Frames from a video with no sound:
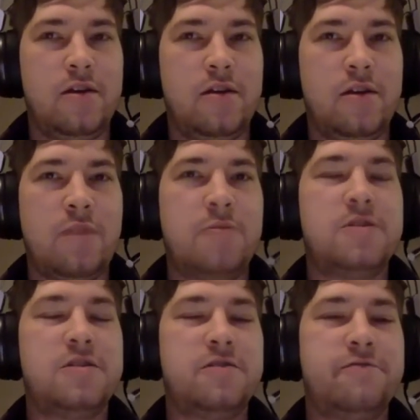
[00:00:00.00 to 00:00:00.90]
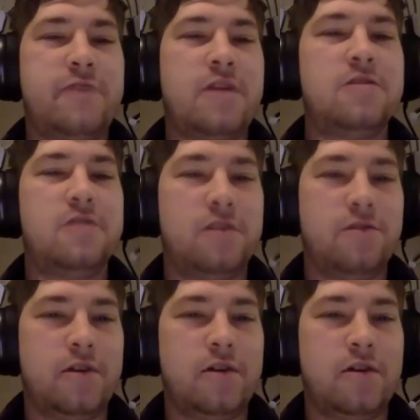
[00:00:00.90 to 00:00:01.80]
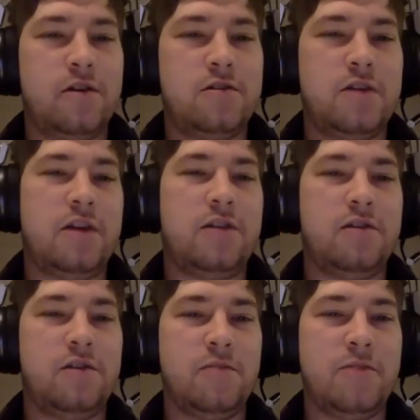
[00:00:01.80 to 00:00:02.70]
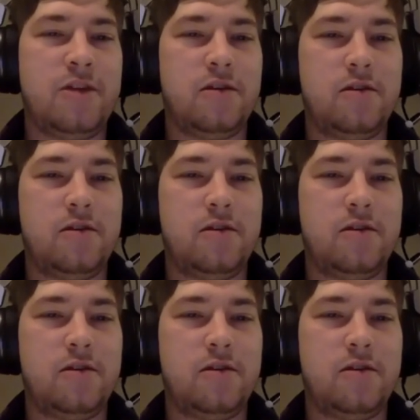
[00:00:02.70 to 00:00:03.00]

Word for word: That person's eventually going to hit their limit.